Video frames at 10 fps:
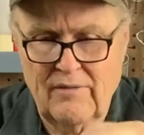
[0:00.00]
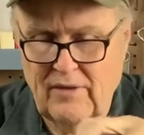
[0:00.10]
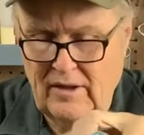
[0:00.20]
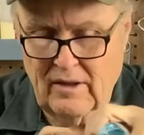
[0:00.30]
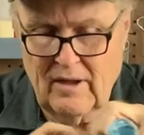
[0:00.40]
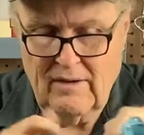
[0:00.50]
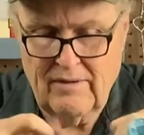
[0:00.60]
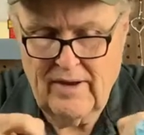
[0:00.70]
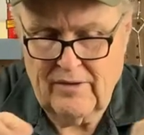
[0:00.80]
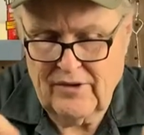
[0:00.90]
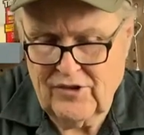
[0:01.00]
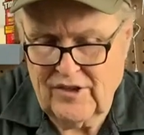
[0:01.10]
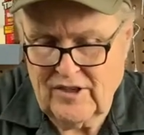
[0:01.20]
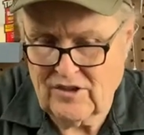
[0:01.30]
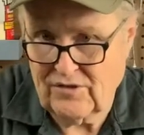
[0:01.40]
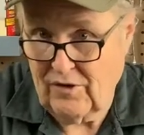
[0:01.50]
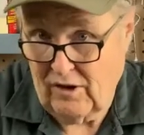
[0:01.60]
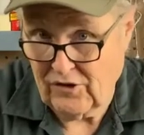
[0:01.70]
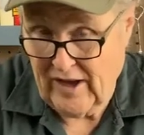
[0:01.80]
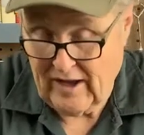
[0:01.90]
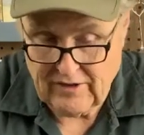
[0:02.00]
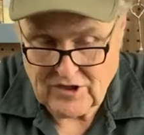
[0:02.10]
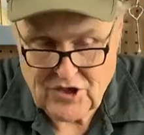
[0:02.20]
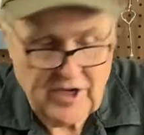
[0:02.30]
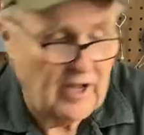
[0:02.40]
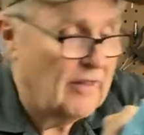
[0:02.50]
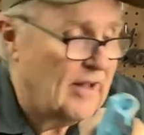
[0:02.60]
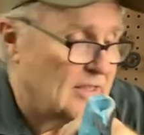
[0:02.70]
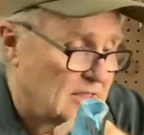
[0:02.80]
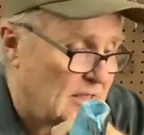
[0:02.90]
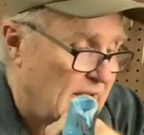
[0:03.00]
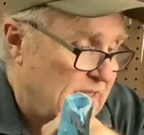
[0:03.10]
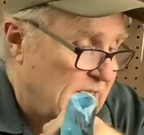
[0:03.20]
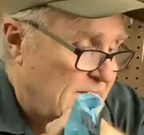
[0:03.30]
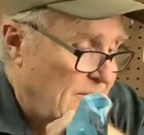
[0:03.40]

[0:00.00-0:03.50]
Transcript: I love how this thing just falls out of the shell. That's nice.